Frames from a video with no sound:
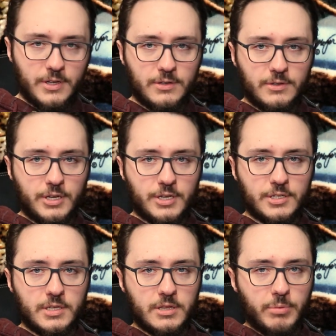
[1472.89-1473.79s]
then you can
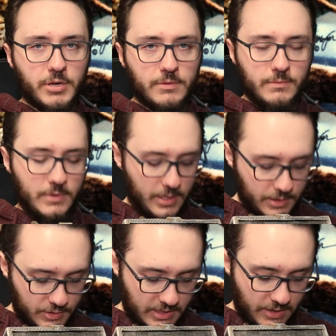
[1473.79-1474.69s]
just hit the button
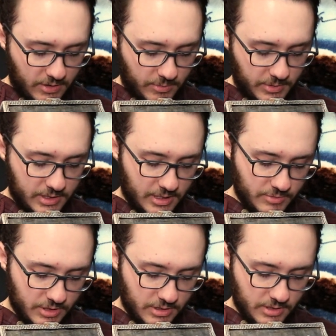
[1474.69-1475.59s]
and just count how many
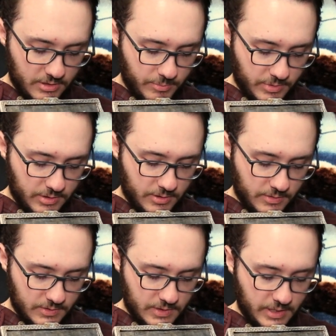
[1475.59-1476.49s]
times you hit it depending
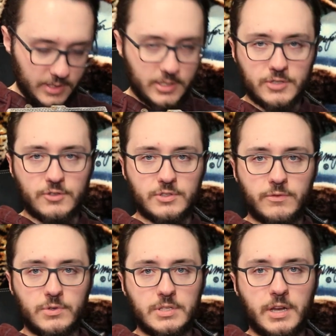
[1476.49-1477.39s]
on the settings, because there's
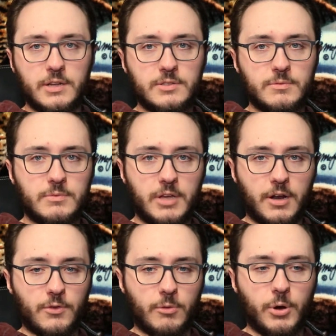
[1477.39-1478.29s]
different settings. And
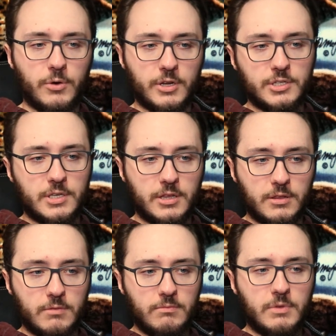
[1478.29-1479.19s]
on the remote you can just
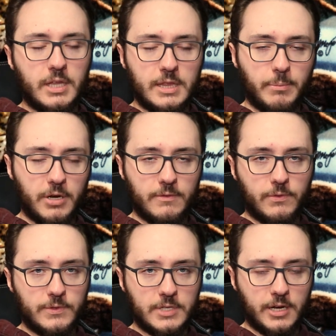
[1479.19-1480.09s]
hit the button
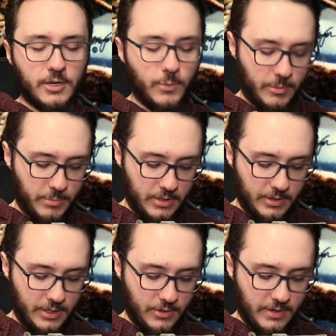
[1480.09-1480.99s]
for the setting you want, but
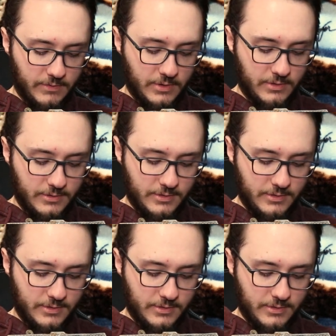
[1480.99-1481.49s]
on here you have to